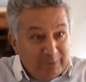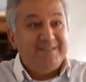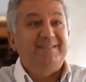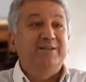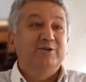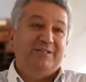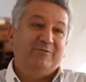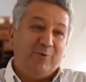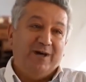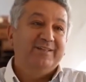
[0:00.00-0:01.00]
always the
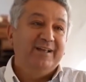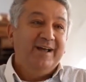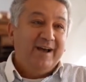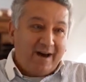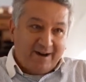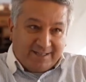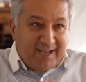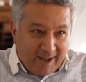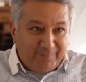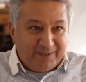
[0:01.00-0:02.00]
innocent one, are
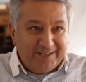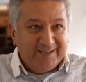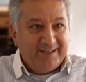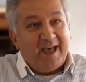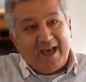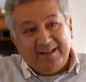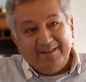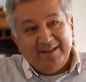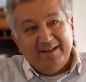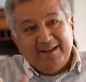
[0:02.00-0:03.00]
kept
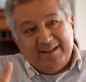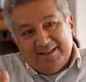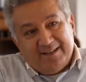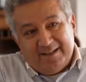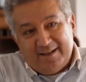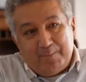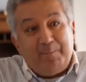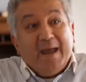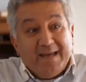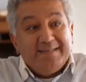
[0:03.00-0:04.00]
and uh,
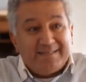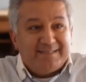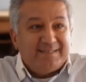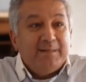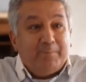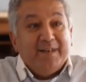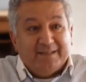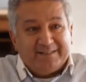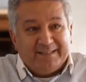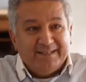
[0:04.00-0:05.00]
pays the
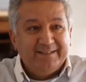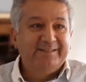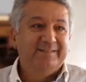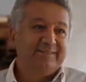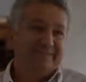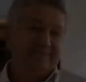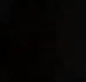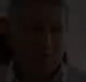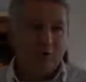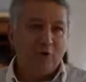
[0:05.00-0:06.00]
penalty.
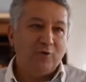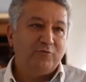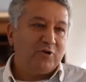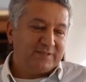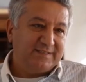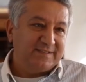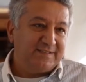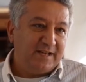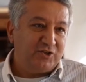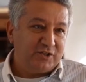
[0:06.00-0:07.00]
Of course, it is
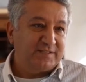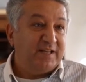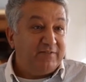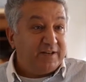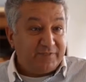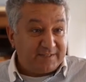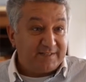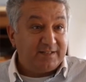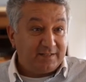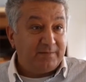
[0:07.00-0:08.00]
dangerous, even if
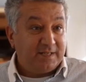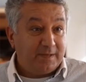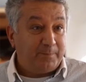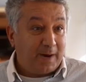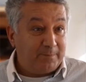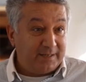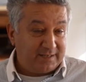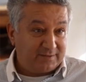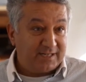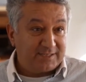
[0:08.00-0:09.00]
it's in, in a
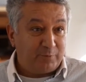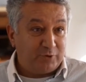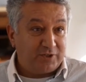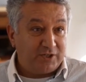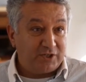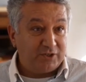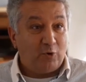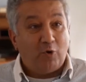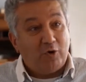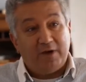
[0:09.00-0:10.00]
public transportation
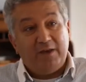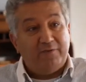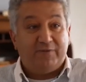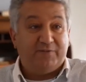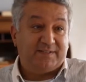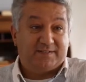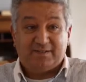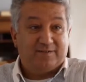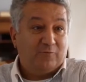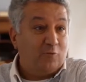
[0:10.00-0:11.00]
or even if it's
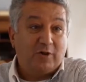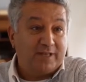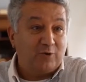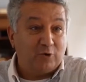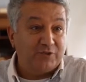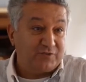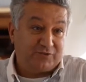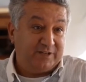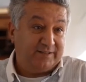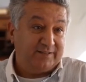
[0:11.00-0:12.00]
walking on the
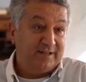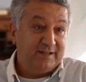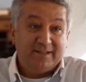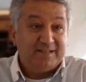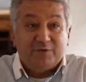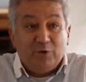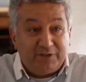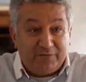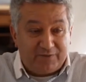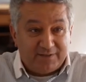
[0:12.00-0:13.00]
street. There is no
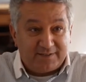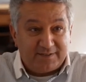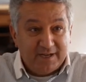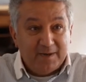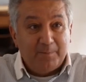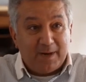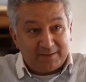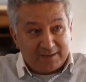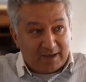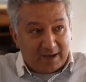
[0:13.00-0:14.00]
difference.
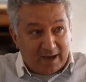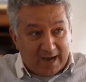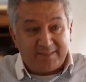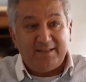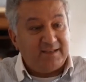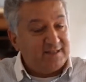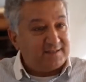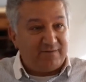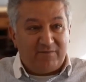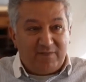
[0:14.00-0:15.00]
But I think
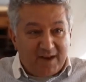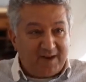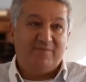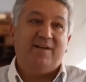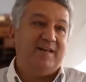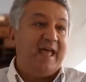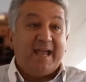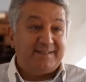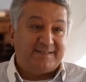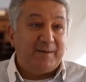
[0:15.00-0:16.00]
it's a very, very
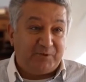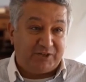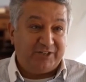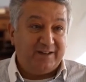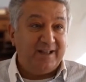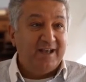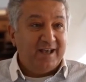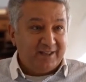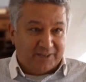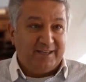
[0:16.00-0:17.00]
exceptional
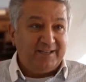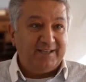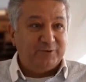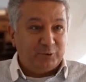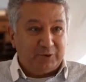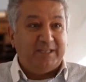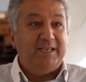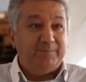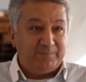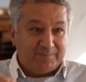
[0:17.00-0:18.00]
thing to
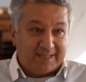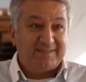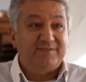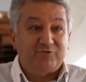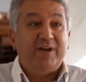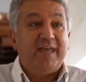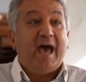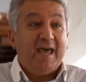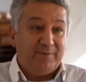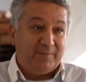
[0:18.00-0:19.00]
keep that stray
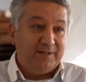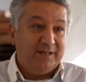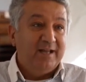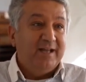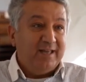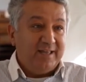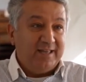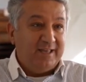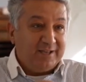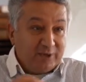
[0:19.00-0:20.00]
animal uh,
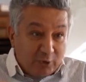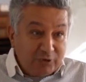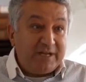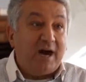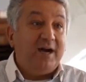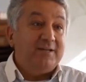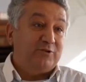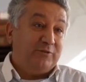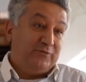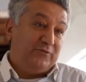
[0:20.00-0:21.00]
on the
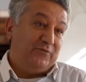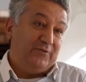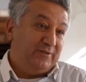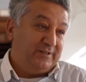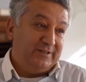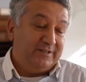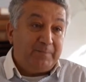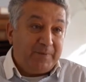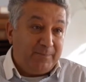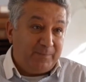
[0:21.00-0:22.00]
eyes of uh,
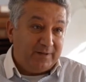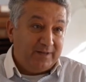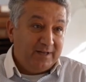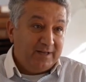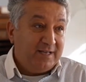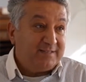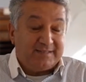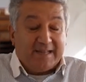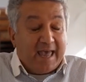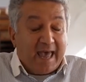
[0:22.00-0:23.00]
the people.
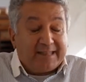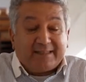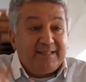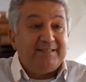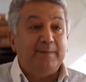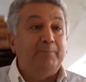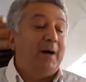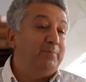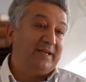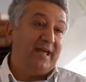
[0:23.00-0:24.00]
It's at least a
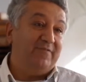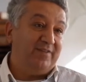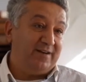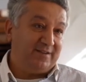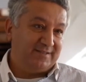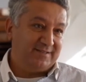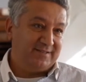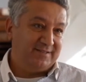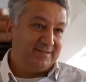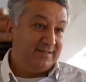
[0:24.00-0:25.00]
public
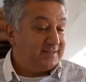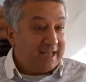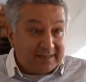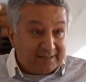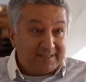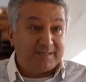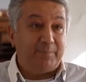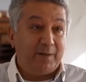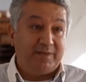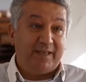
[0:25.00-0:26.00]
awareness. It's at least a
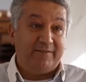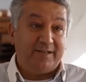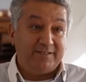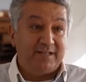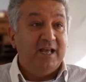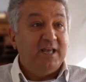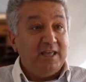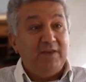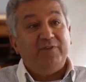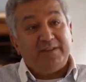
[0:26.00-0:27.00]
public awareness.
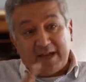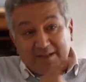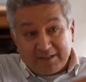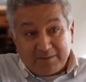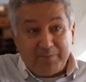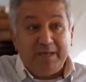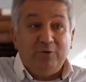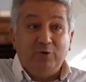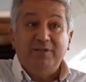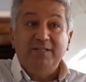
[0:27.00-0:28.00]
If it hadn't
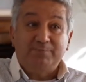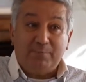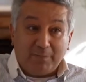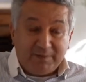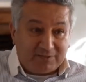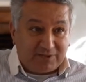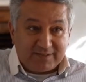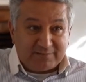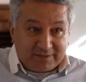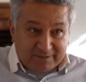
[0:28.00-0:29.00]
been on this public
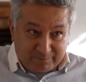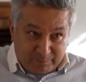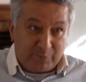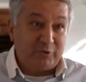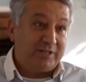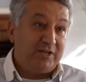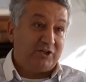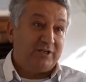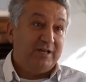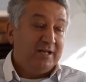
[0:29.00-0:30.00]

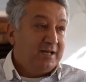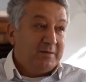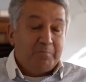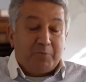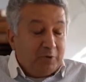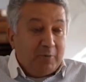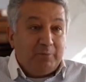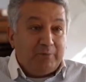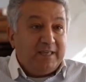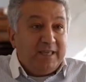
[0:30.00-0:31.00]
transportation,
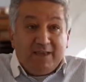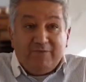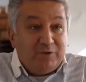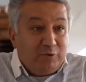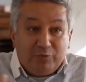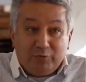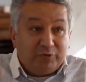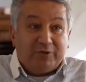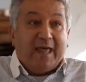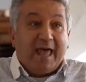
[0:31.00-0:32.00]
probably even you
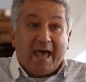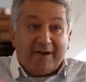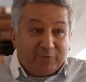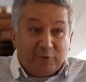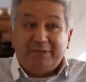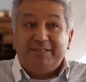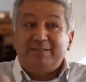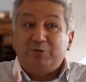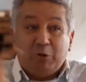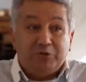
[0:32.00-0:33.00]
wouldn't have
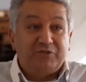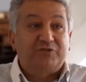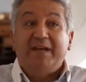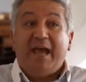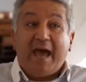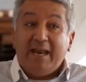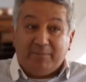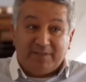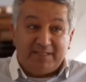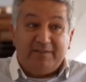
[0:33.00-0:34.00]
noticed those stray
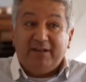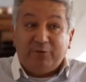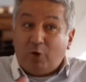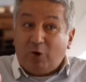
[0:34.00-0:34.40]
animals. Even a